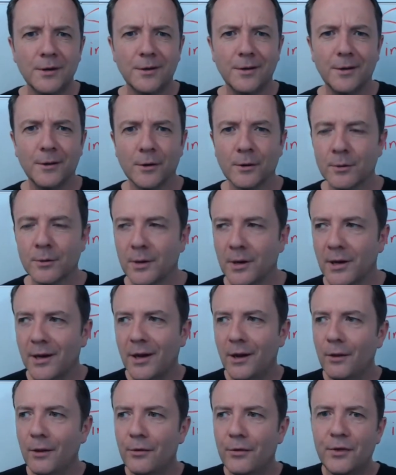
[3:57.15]
you know
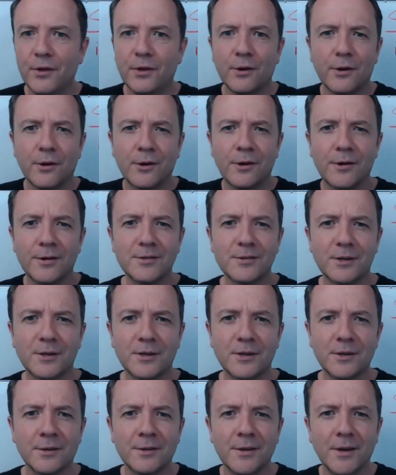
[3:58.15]
healthier it's going
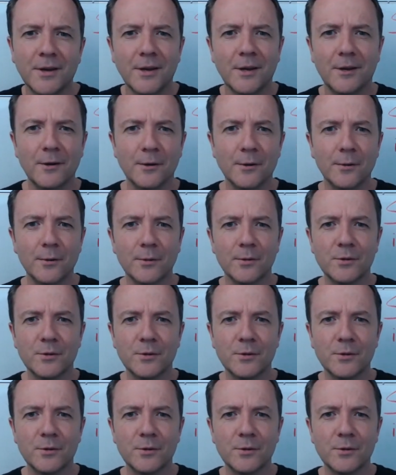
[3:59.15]
to you know